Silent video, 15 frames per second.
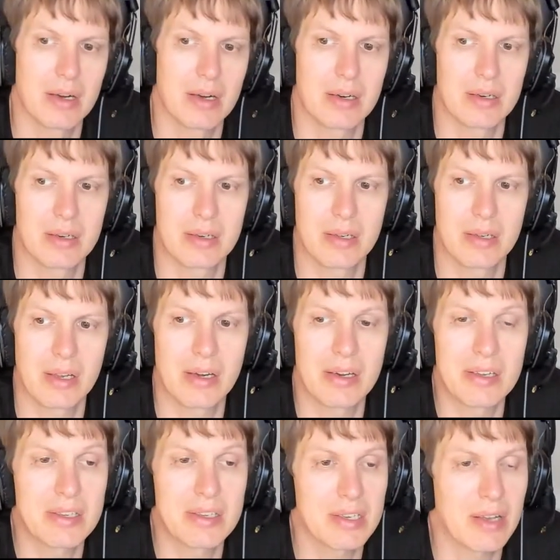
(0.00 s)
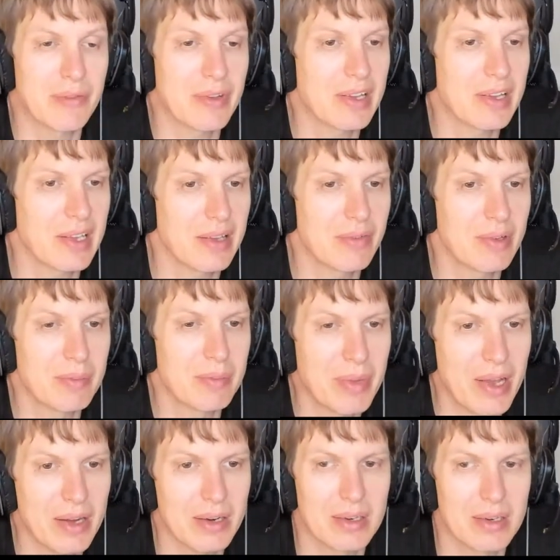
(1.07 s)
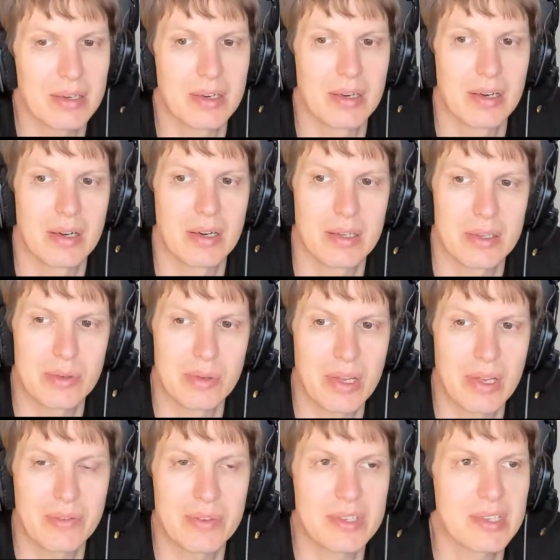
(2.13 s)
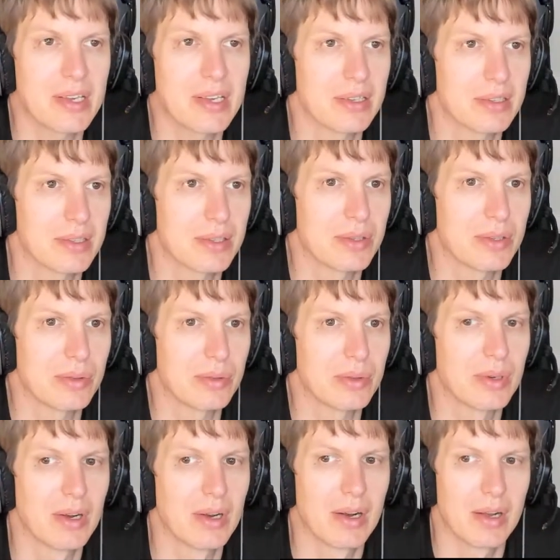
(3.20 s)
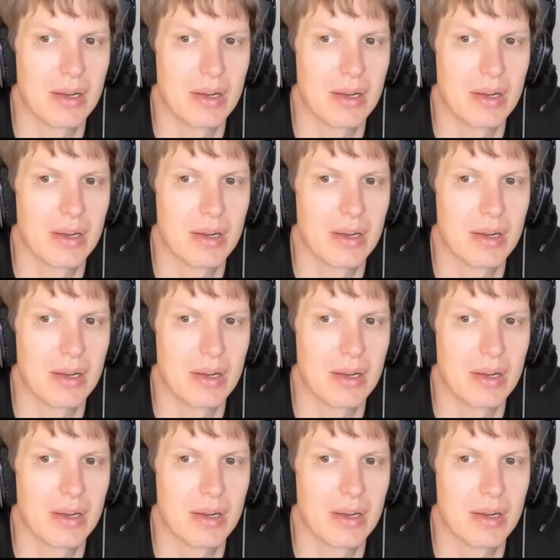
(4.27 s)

Uh, it is, I think, even better uh, to get the skills to